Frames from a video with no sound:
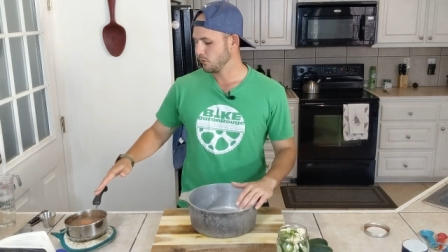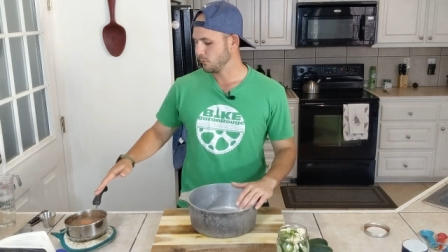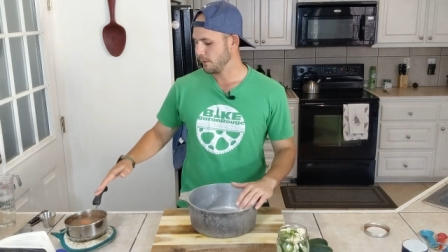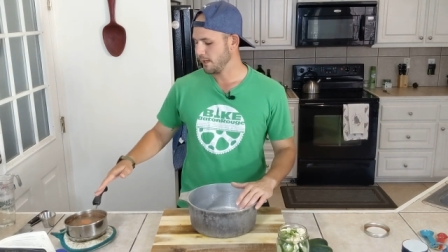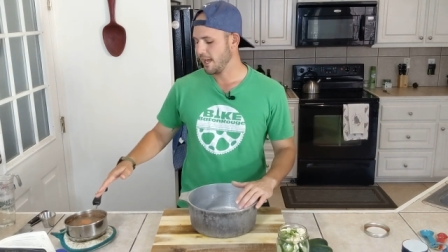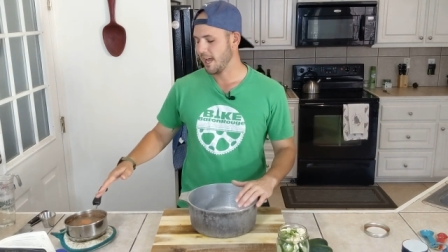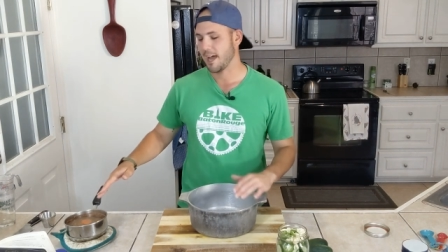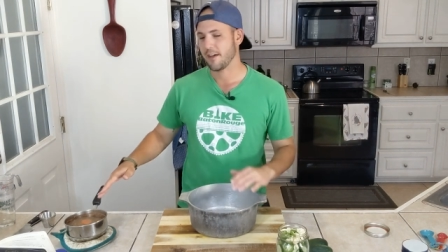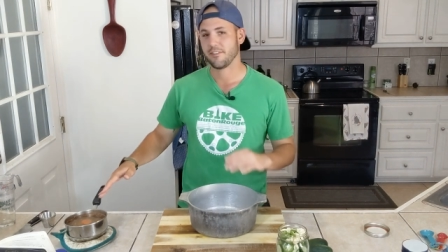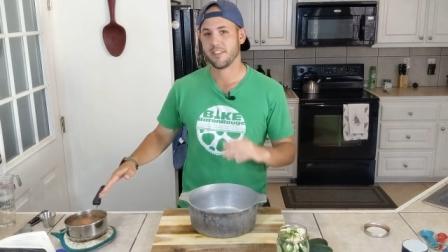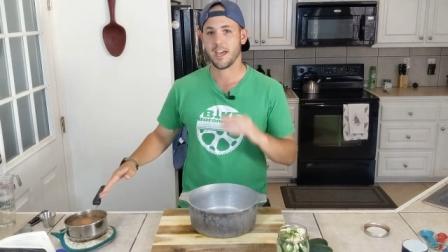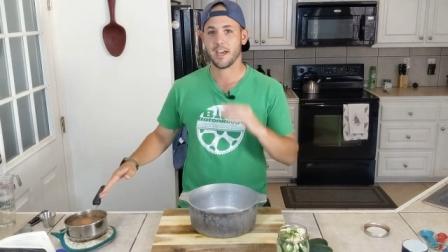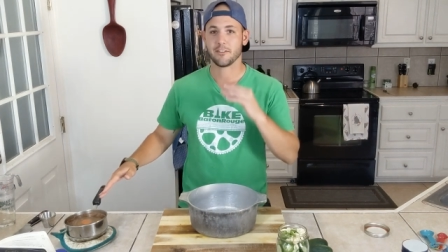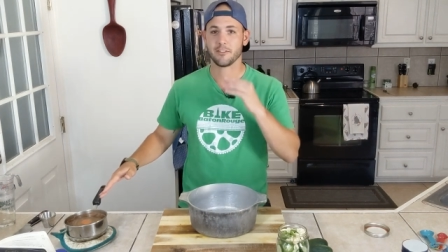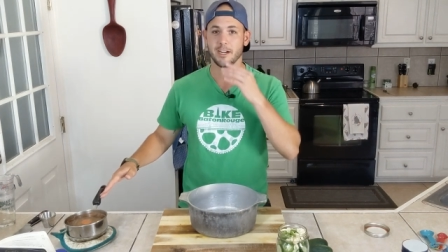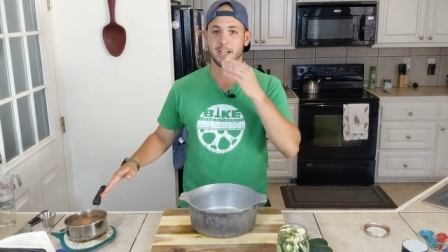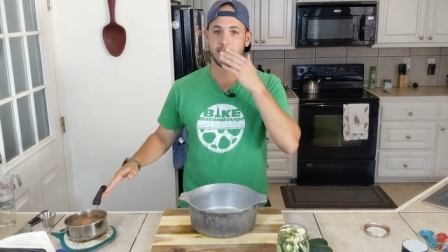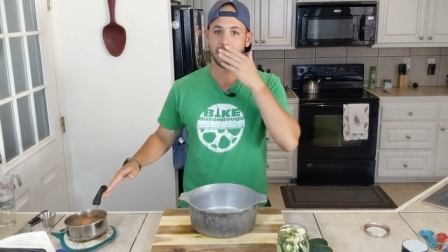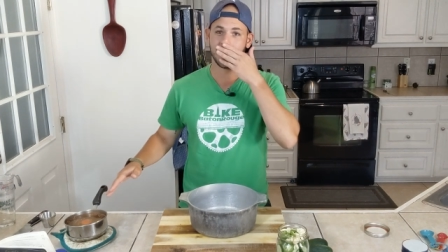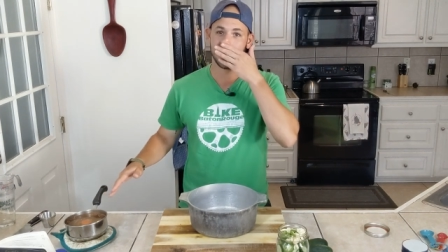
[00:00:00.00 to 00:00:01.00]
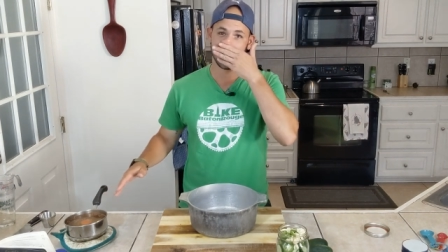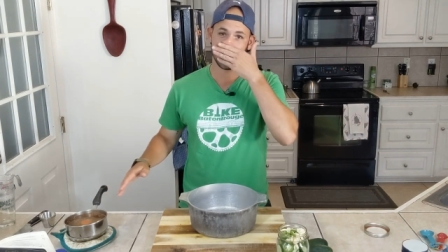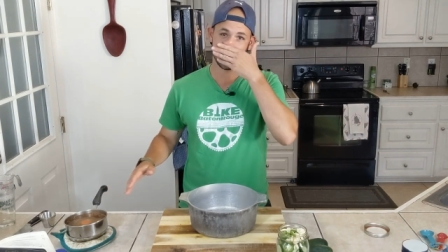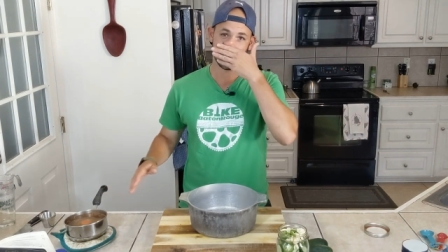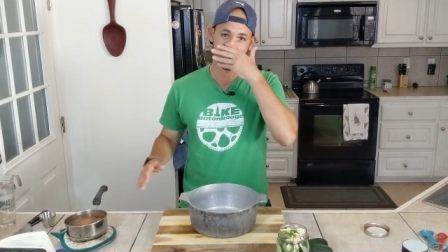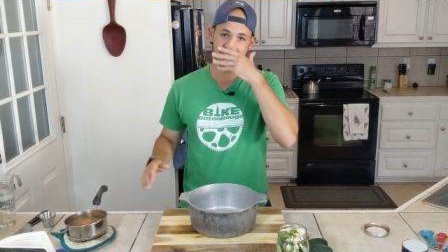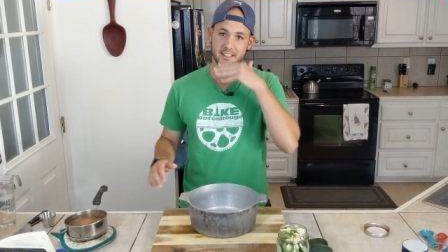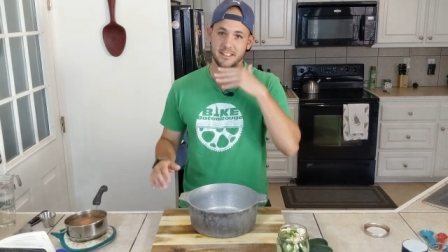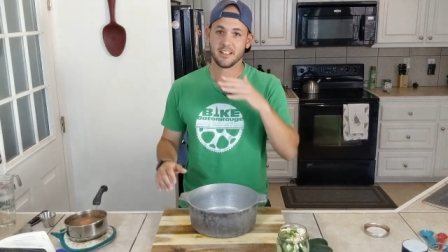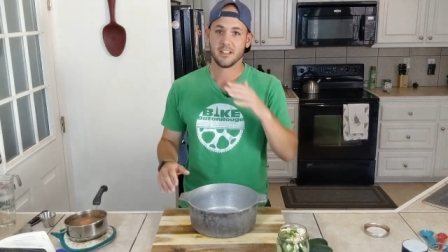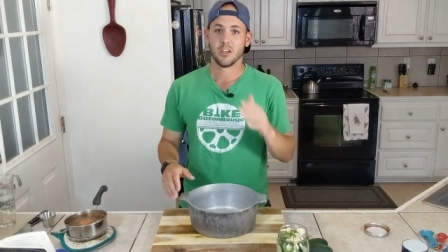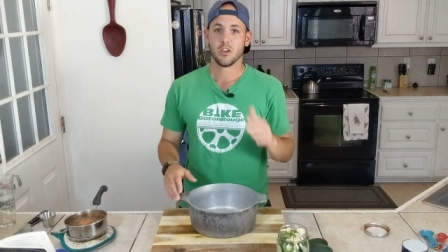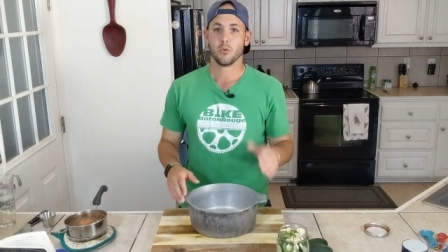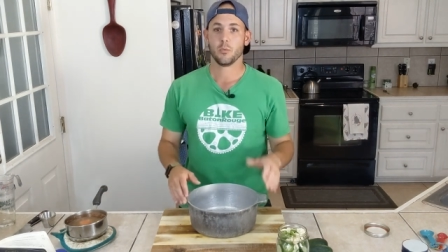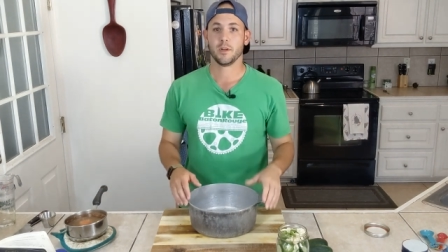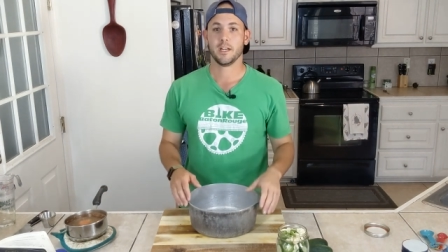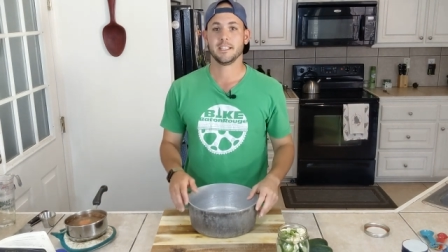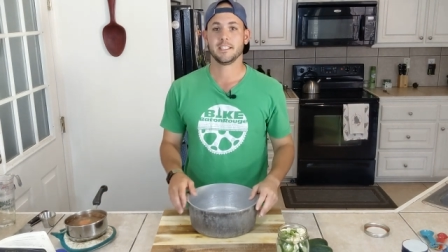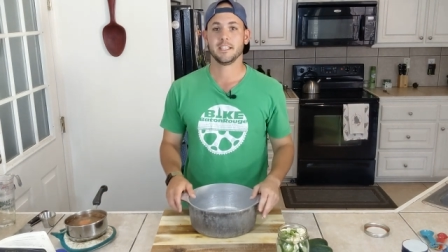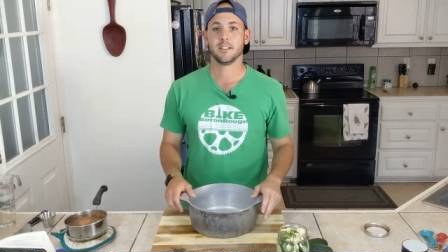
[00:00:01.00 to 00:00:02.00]
We have that right here.
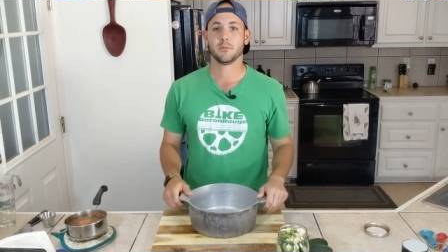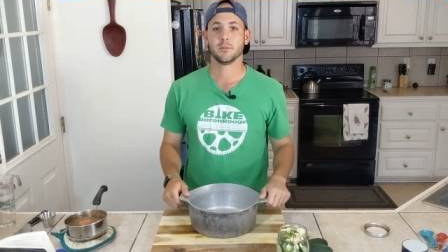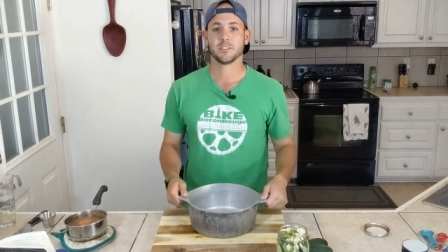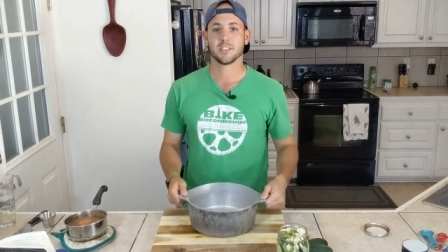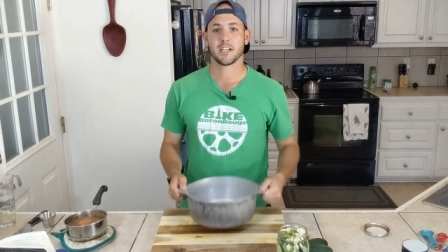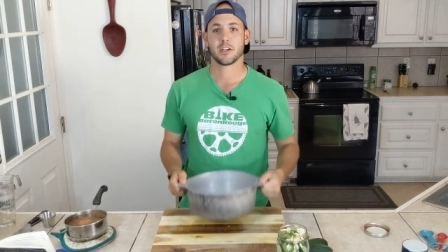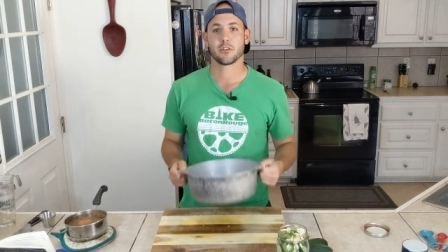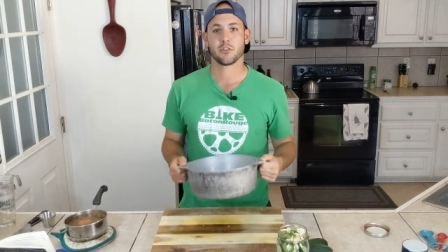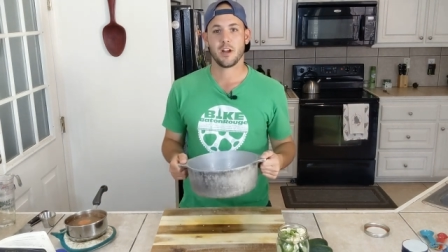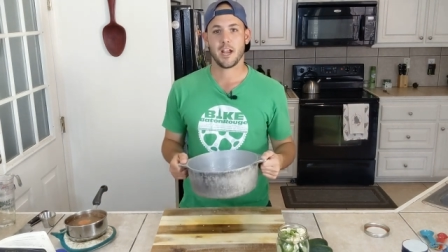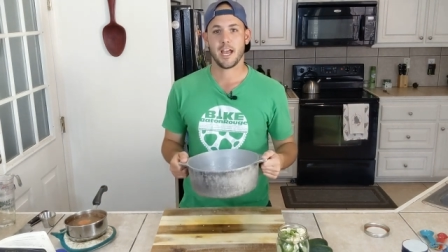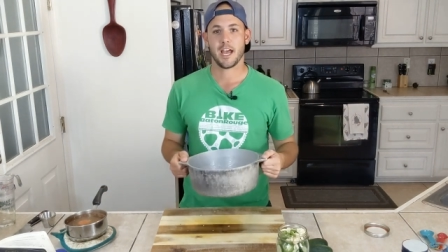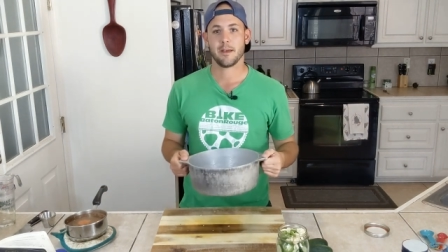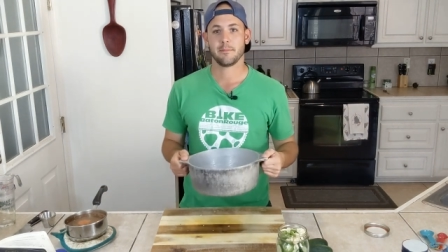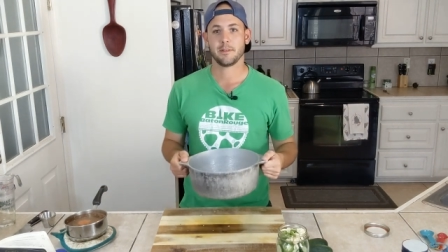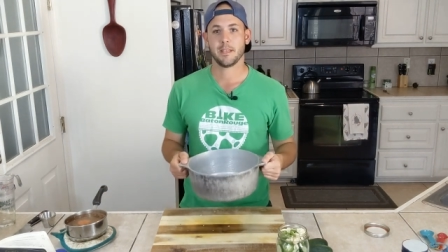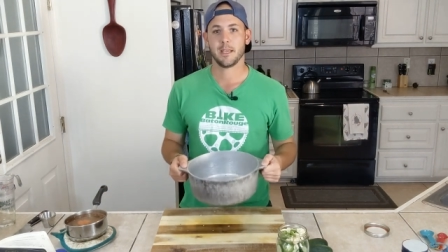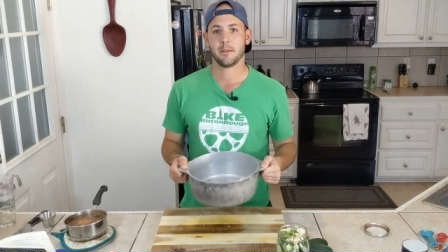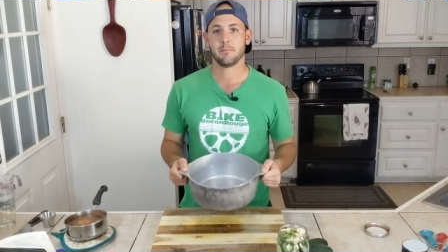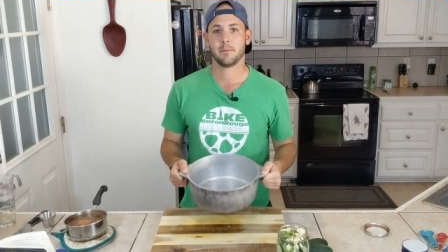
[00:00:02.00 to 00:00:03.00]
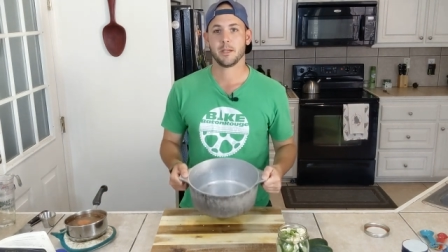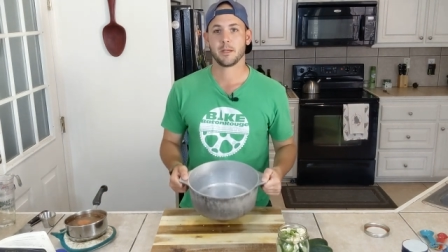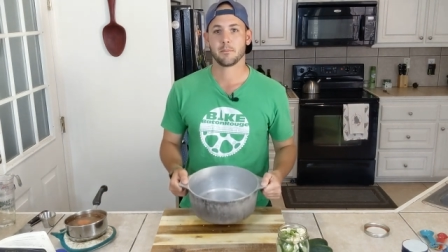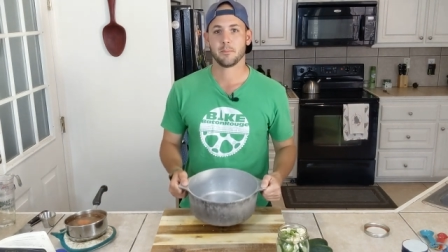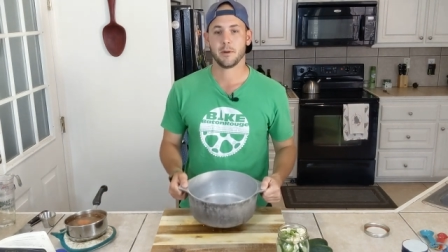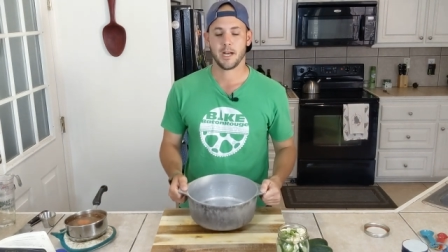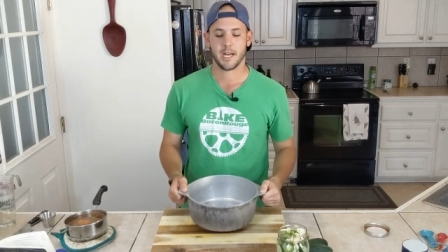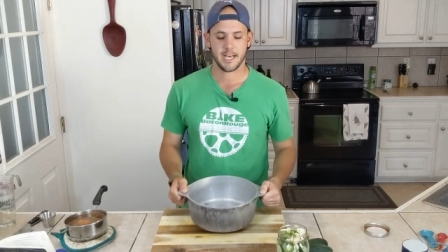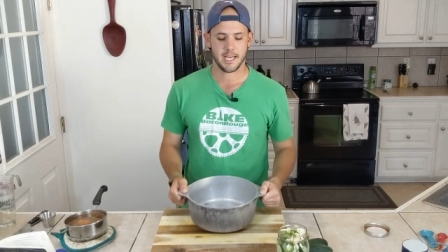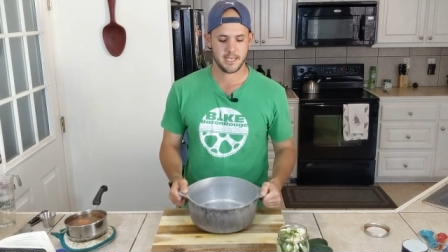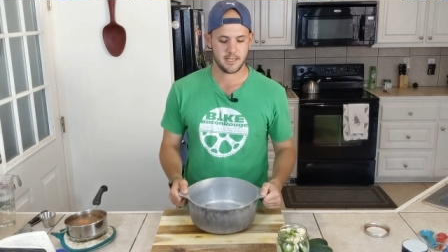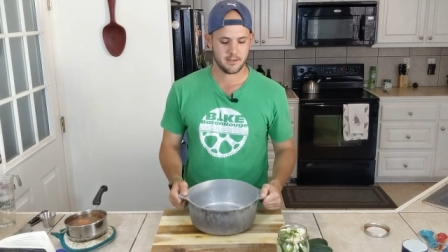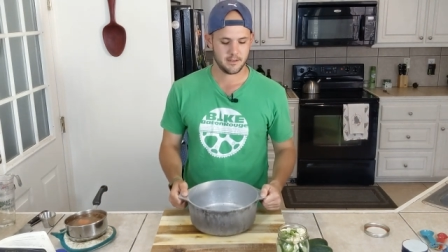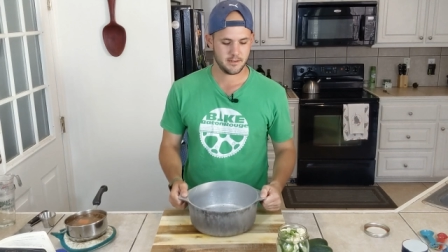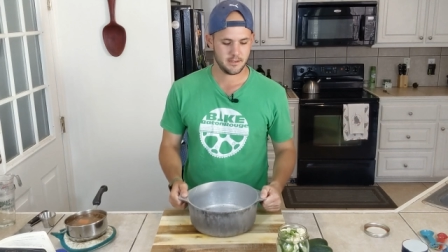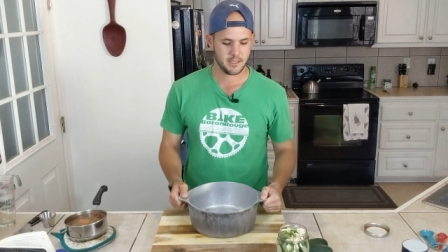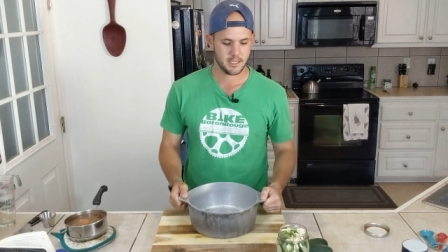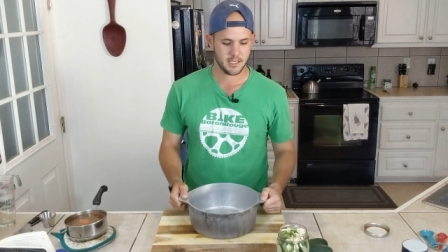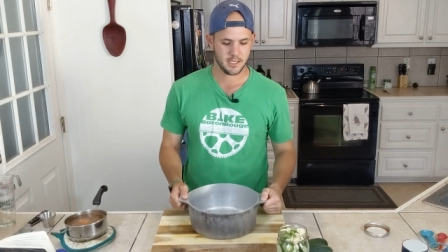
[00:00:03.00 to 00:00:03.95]
What I did was I grabbed a big pot.